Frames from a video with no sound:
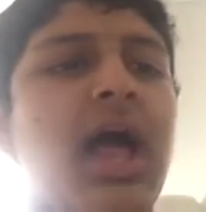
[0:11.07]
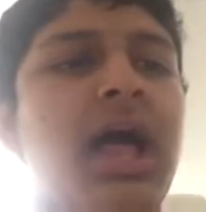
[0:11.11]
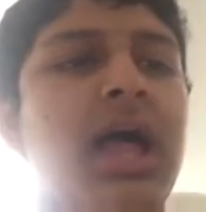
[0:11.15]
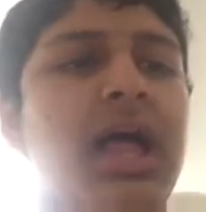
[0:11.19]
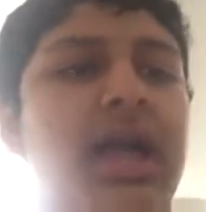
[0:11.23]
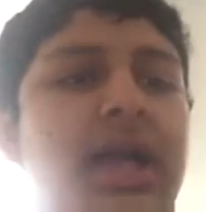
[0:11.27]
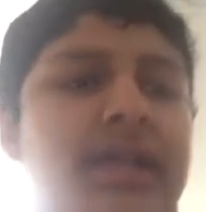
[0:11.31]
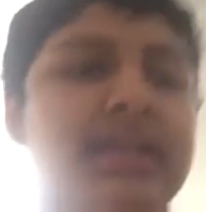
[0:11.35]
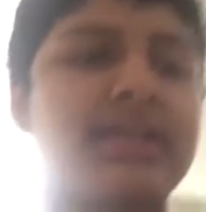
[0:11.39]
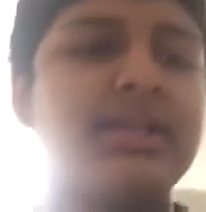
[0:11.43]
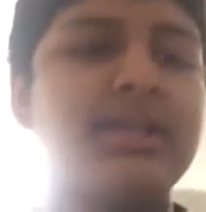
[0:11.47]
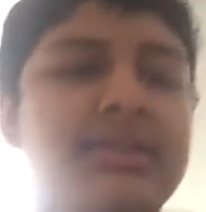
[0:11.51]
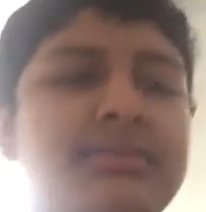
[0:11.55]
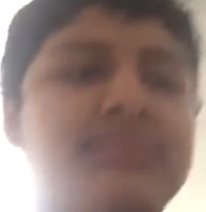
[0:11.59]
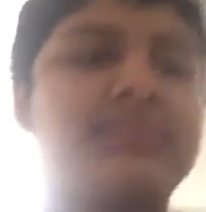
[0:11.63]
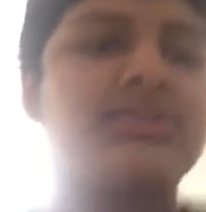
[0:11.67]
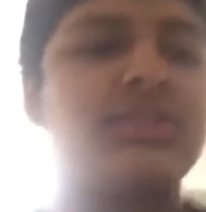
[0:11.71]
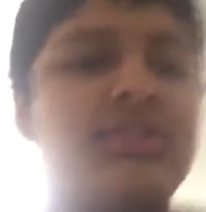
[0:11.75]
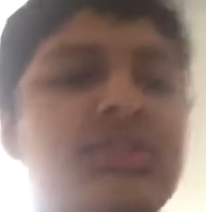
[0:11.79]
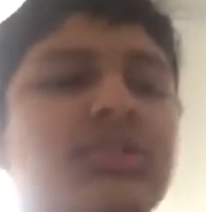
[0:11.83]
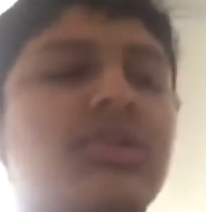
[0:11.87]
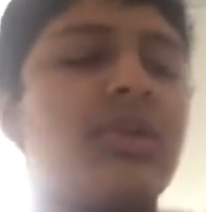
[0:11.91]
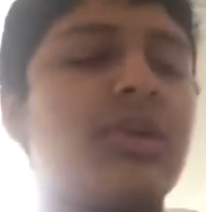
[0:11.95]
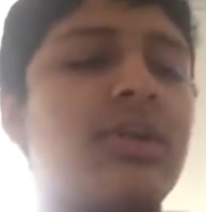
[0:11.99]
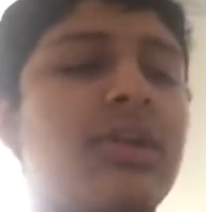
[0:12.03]
I am
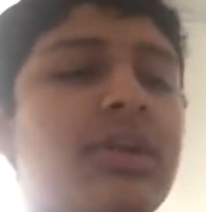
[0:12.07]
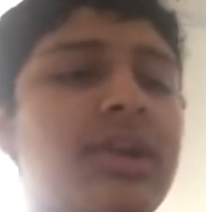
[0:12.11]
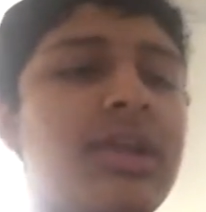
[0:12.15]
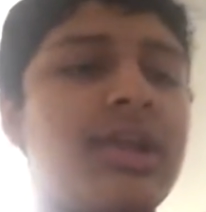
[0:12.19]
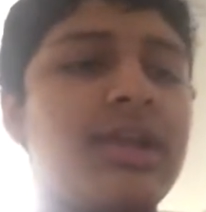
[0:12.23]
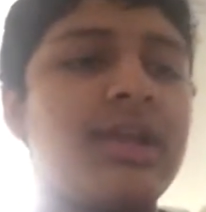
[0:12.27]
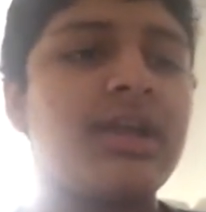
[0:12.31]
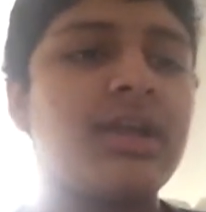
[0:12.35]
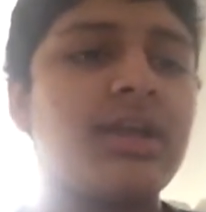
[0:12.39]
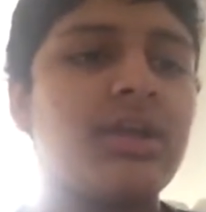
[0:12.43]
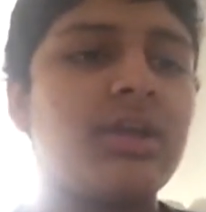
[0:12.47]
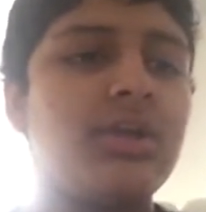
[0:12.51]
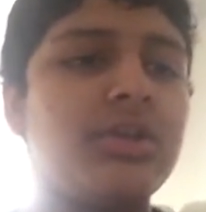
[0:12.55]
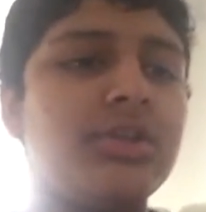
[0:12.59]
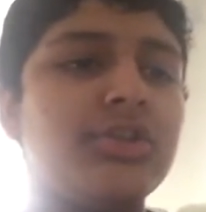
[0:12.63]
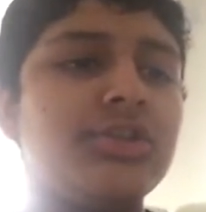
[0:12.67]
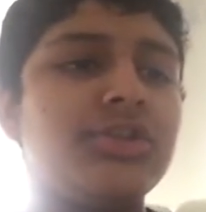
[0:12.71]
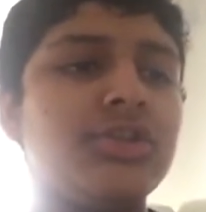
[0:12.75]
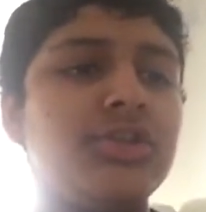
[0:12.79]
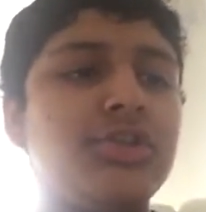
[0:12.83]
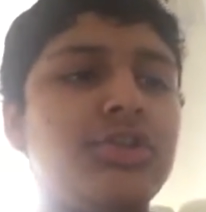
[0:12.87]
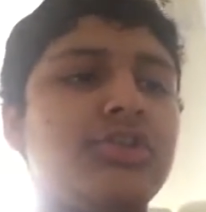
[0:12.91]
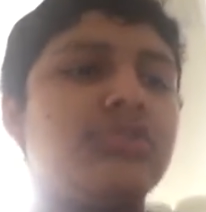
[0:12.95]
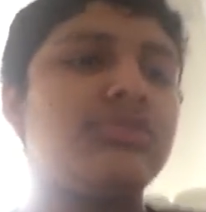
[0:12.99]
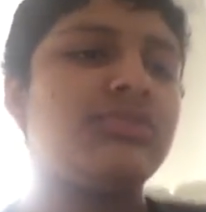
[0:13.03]
starting a
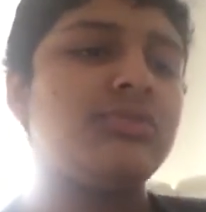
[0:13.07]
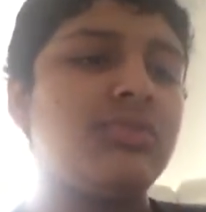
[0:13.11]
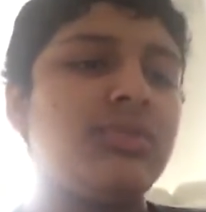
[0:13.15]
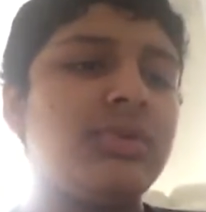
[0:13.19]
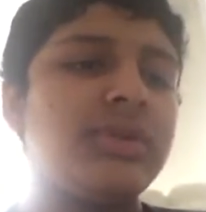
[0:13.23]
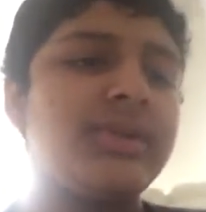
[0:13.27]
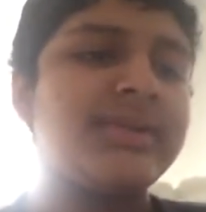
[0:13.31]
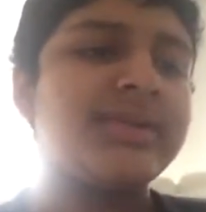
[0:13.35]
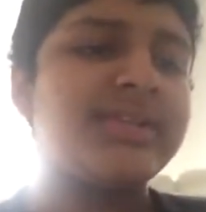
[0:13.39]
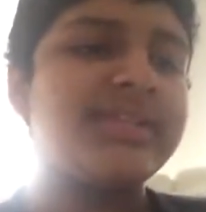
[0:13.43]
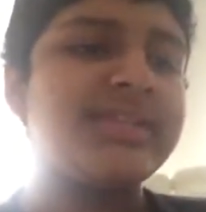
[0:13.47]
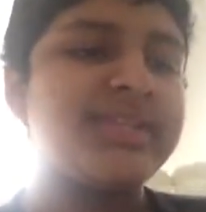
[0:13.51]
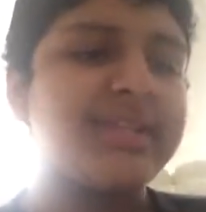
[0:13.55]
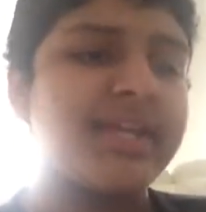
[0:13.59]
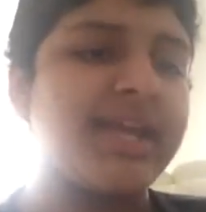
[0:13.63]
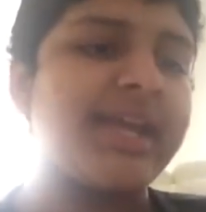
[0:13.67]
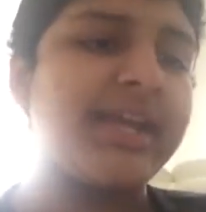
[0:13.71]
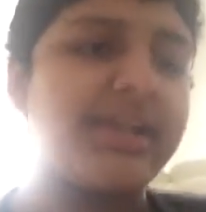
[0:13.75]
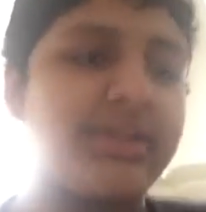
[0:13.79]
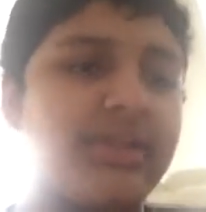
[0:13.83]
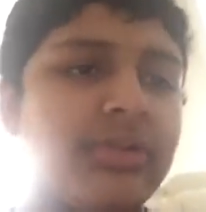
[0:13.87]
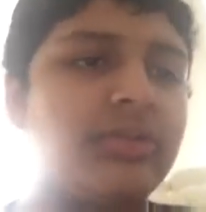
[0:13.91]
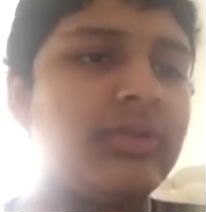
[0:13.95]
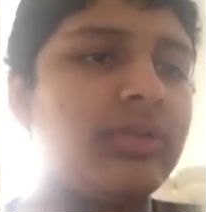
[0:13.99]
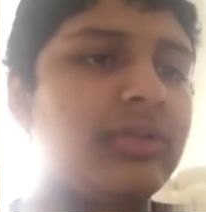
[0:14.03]
new
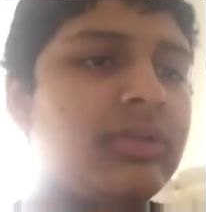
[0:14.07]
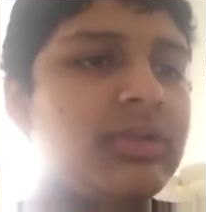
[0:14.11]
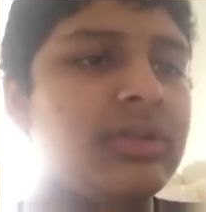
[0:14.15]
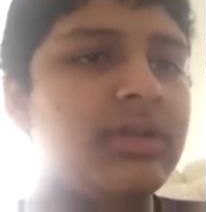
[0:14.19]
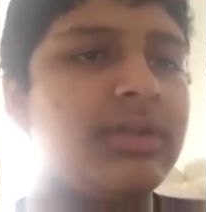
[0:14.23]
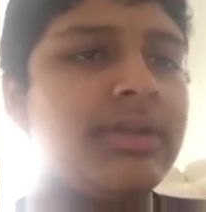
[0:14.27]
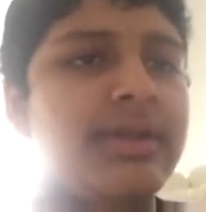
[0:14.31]
channel.